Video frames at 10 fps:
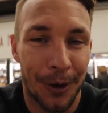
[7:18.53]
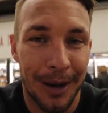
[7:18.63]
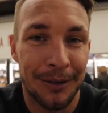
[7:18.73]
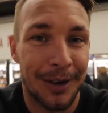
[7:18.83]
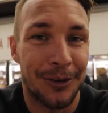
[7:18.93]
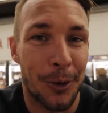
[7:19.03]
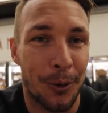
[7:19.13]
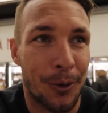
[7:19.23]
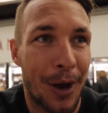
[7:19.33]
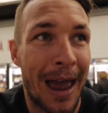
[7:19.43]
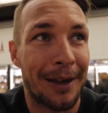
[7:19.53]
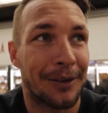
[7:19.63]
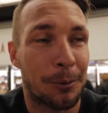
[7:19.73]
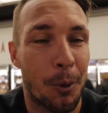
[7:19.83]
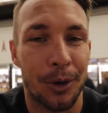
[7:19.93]
even if you
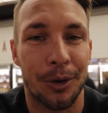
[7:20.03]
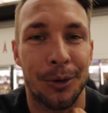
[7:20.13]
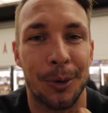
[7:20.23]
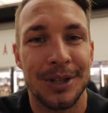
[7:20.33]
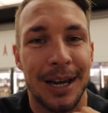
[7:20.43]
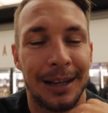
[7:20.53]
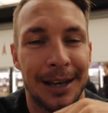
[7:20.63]
haven't, what your thoughts are.